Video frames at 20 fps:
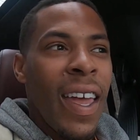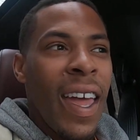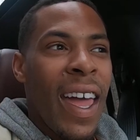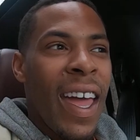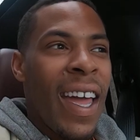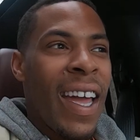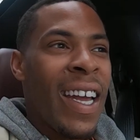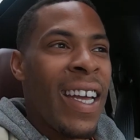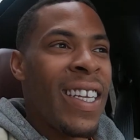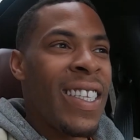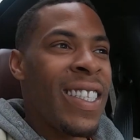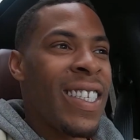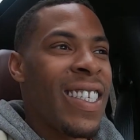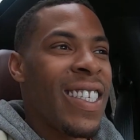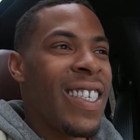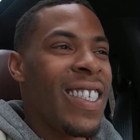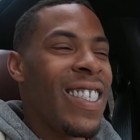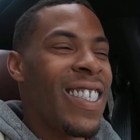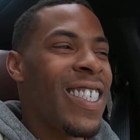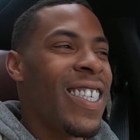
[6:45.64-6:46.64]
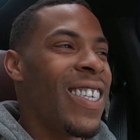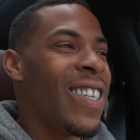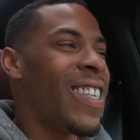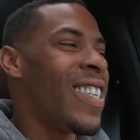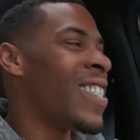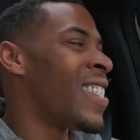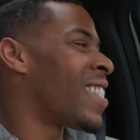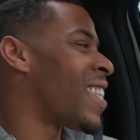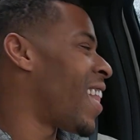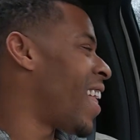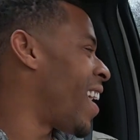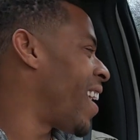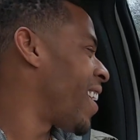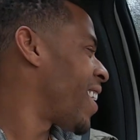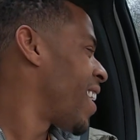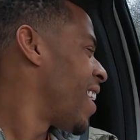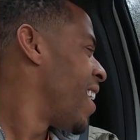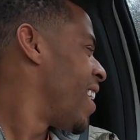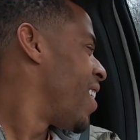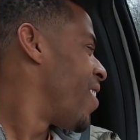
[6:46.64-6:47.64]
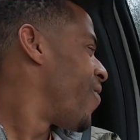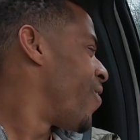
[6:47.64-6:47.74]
And she was like,